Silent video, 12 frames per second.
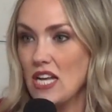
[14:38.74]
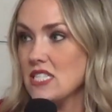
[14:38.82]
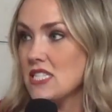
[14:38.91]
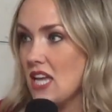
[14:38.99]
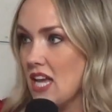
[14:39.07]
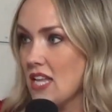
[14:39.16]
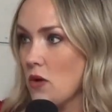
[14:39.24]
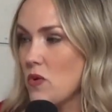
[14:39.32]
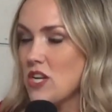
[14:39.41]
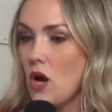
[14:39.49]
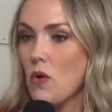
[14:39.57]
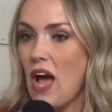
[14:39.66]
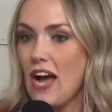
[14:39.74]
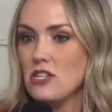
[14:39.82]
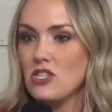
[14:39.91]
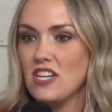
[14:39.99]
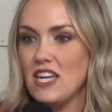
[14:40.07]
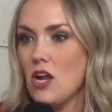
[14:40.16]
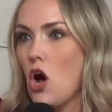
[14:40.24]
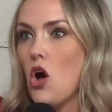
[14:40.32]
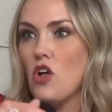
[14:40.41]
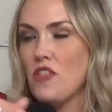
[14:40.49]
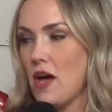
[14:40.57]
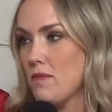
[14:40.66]
us thing. Like we don't actually need
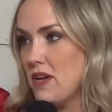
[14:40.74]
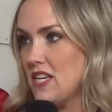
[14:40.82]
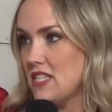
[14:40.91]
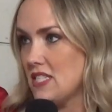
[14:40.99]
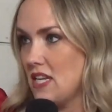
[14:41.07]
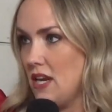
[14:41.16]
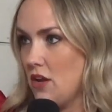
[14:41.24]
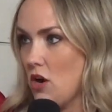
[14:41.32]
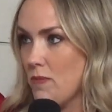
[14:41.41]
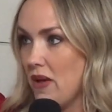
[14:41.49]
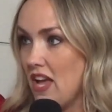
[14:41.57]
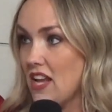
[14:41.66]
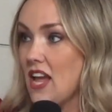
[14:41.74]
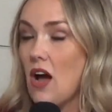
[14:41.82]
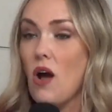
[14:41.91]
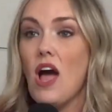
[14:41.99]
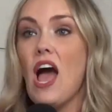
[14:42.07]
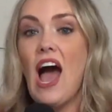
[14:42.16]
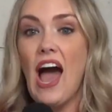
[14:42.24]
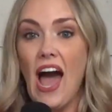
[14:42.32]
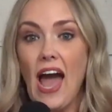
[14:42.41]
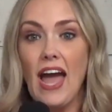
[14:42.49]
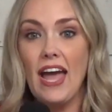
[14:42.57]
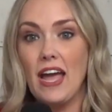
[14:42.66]
all that money sitting in our bank. Now,
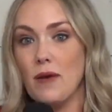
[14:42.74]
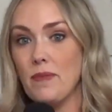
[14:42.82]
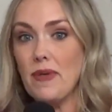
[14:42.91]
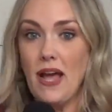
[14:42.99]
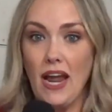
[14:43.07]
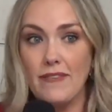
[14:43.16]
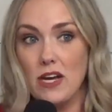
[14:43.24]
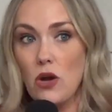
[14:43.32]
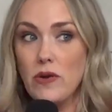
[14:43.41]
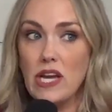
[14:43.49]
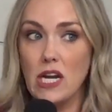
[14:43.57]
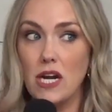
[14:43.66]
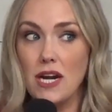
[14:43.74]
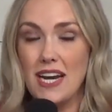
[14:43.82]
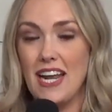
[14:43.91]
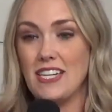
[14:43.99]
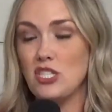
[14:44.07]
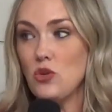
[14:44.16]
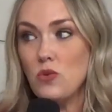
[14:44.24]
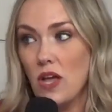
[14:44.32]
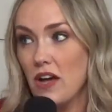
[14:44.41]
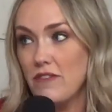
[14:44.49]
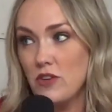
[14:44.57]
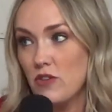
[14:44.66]
I am kind of a go-getter and I do
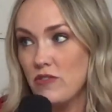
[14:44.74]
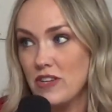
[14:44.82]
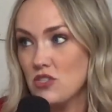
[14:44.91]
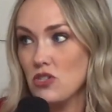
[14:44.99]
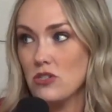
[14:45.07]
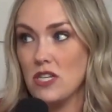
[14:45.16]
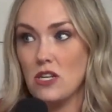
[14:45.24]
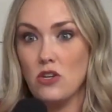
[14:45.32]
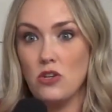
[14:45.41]
love new ventures and